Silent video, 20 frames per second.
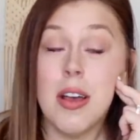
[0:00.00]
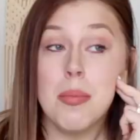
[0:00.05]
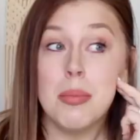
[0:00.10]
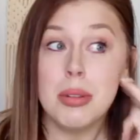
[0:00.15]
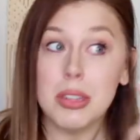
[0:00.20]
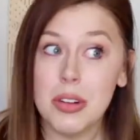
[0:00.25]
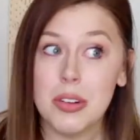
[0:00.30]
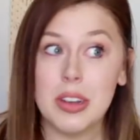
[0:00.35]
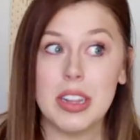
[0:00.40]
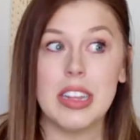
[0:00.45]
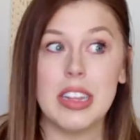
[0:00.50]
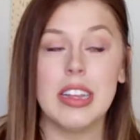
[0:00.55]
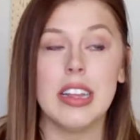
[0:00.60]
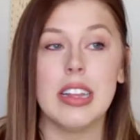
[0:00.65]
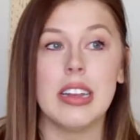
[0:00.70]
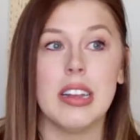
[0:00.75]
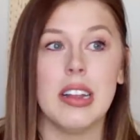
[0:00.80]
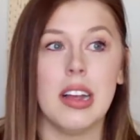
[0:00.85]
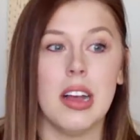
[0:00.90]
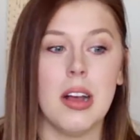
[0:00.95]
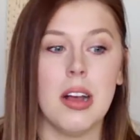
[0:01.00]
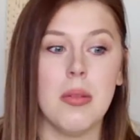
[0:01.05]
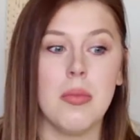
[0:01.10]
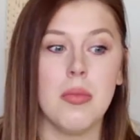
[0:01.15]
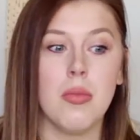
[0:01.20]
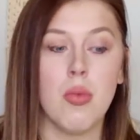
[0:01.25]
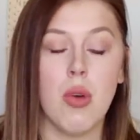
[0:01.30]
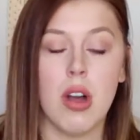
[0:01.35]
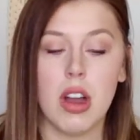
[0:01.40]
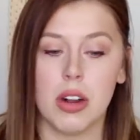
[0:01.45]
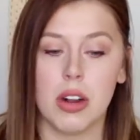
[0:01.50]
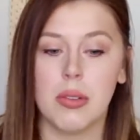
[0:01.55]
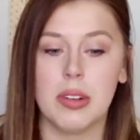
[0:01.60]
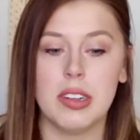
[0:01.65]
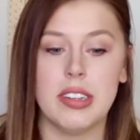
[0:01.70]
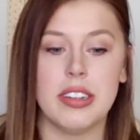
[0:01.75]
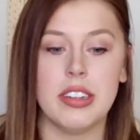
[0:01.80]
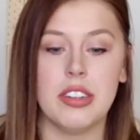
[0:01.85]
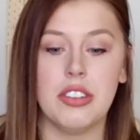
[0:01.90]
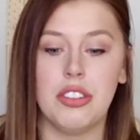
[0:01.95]
bloating and um, water
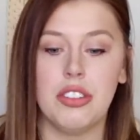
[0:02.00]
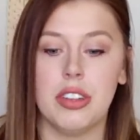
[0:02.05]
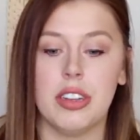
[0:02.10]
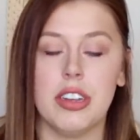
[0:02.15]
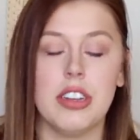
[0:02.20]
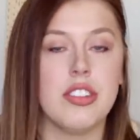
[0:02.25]
retention.